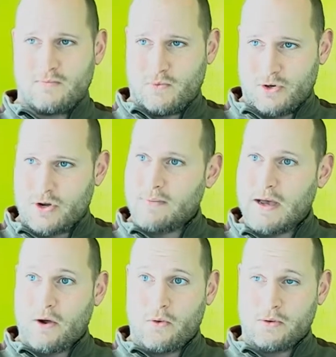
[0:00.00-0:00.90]
when you're talking
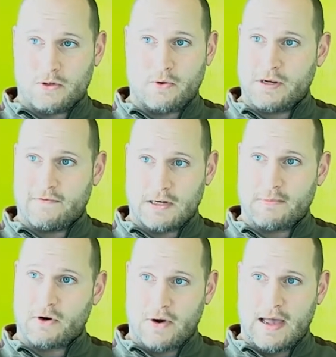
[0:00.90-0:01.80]
about a totally different
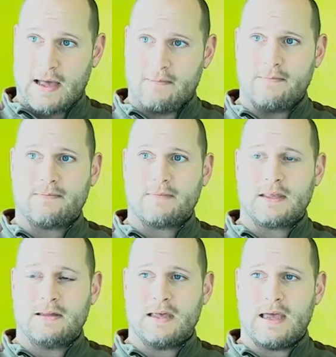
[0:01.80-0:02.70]
type of crab,
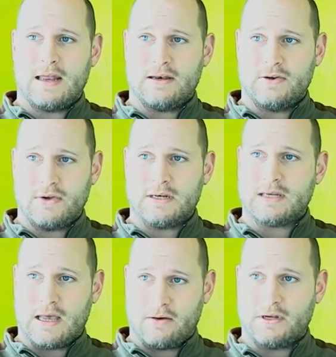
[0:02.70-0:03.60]
then you can
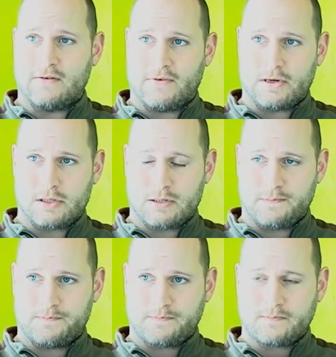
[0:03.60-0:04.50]
tell the difference.
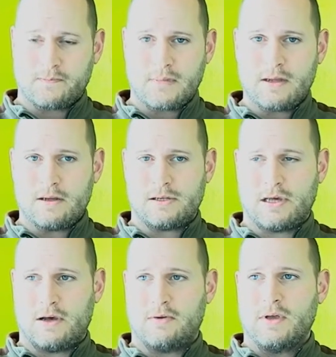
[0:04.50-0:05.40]

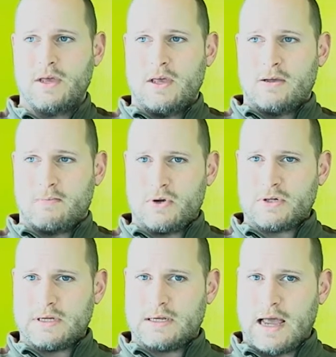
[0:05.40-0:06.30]
So
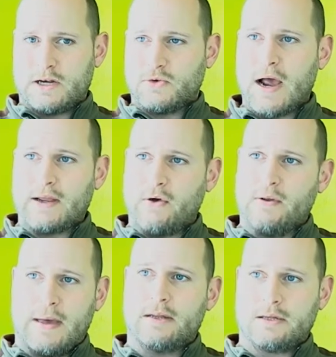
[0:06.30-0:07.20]
usually I try to go
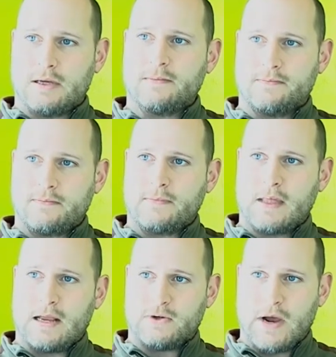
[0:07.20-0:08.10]
domestic.
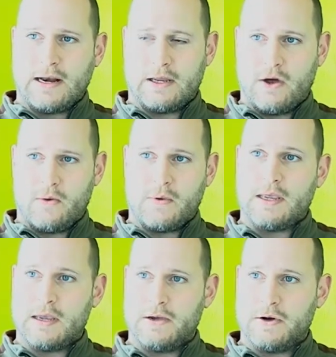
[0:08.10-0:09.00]
I try to go
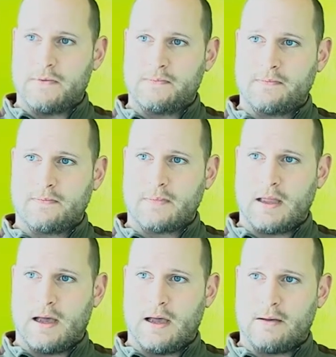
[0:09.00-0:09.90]
here
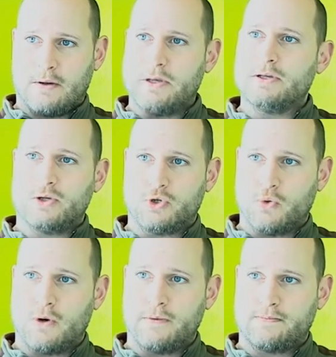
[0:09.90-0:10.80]
on the Eastern
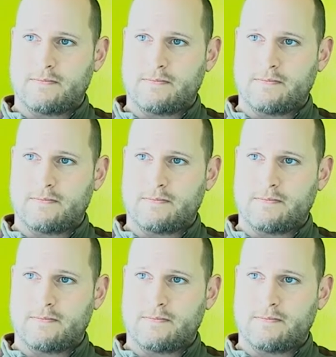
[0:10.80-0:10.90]
Shore